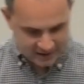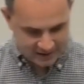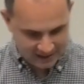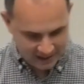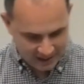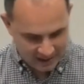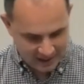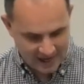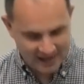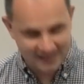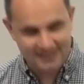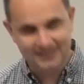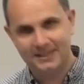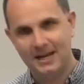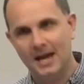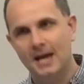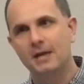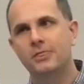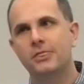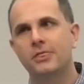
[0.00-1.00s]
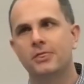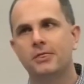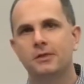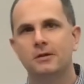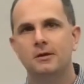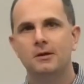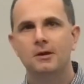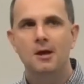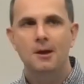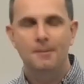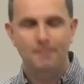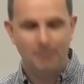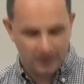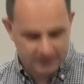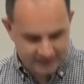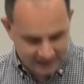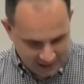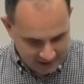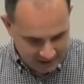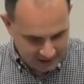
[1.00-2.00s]
sin and death by
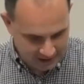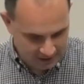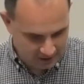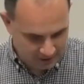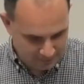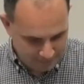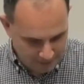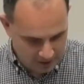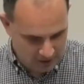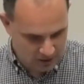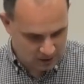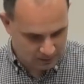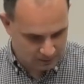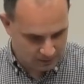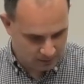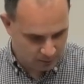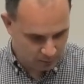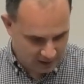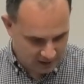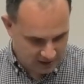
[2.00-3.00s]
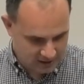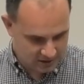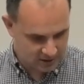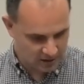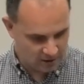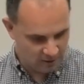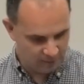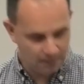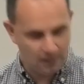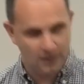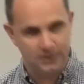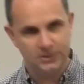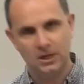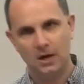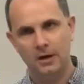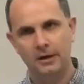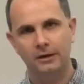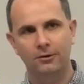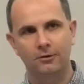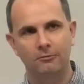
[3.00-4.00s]
taking the punishment that we deserve by
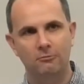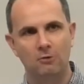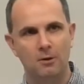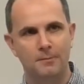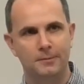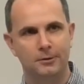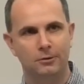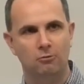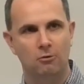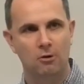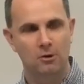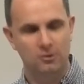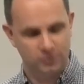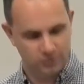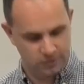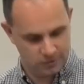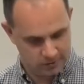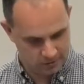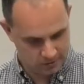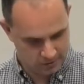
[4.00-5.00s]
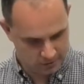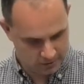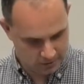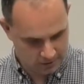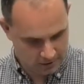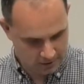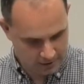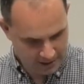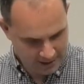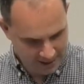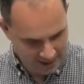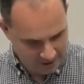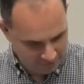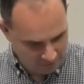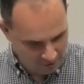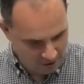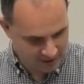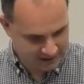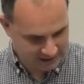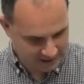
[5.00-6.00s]
dying on a Roman cross and
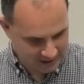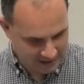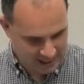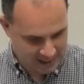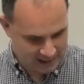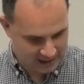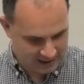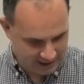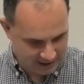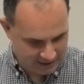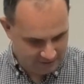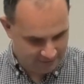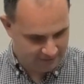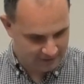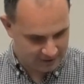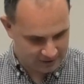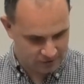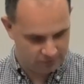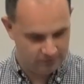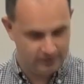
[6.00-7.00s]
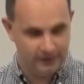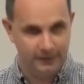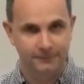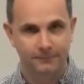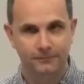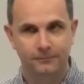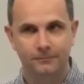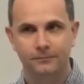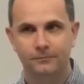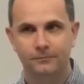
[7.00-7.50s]
rising again in victory.